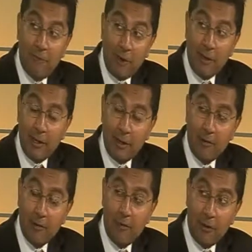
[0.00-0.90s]
Very,
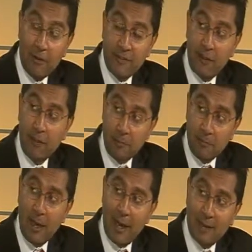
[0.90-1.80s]
very seldom.
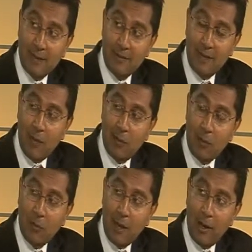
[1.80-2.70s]
And it's an
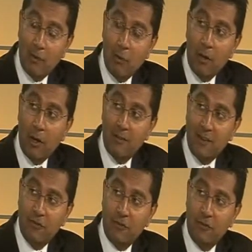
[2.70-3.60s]
area where
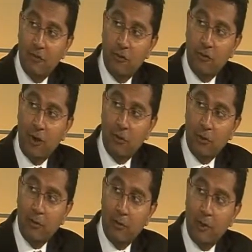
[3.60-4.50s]
organisations do
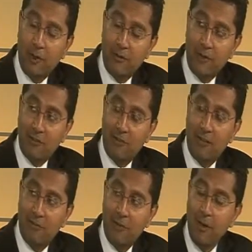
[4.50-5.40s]
struggle. And organisations
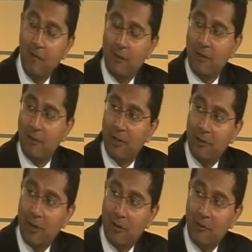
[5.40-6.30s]
have, for some
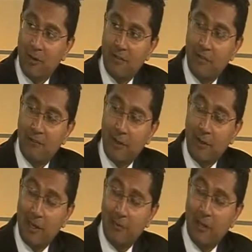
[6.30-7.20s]
time now, invested
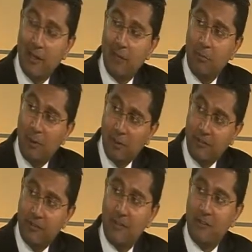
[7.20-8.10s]
fairly heavily in
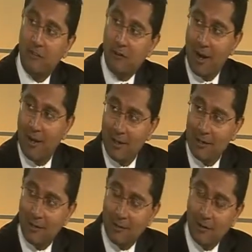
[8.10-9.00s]
policies and training
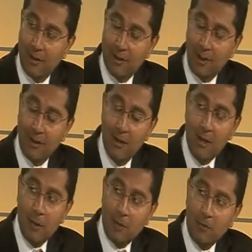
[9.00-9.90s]
and things like that.
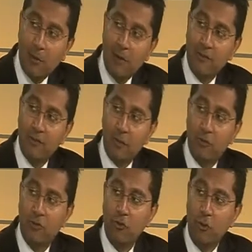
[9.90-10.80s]
But it's always
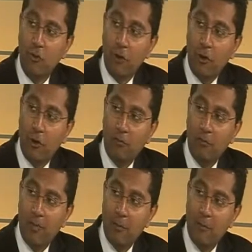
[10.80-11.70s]
stopped short
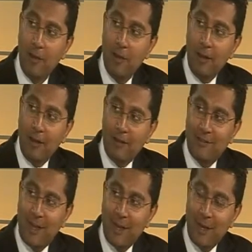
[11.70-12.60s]
of them
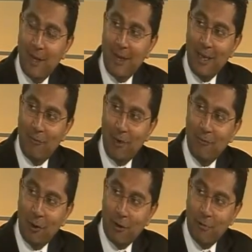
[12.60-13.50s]
saying, if
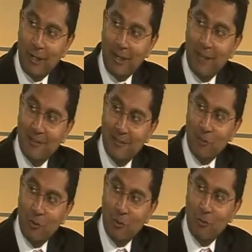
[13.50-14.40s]
we've got a big
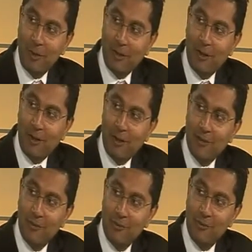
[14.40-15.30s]
customer or a big
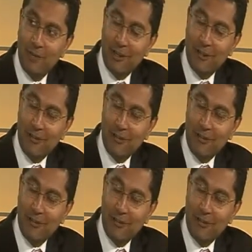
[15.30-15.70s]
client who's